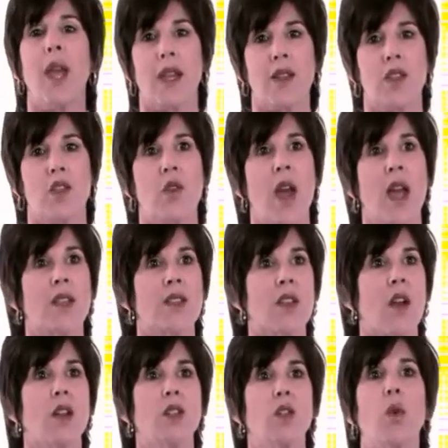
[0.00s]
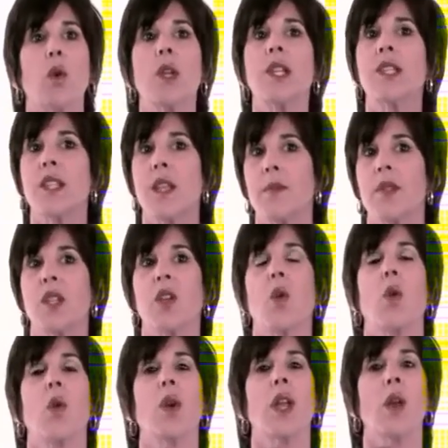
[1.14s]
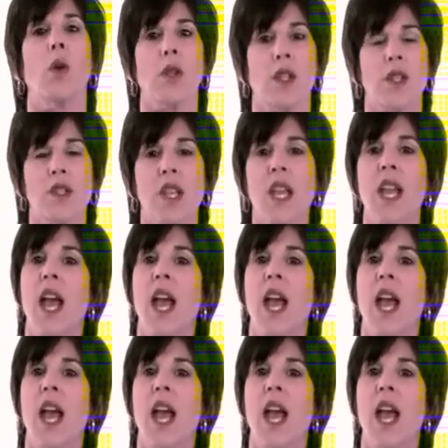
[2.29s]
extracts called cordyceps and coriolus,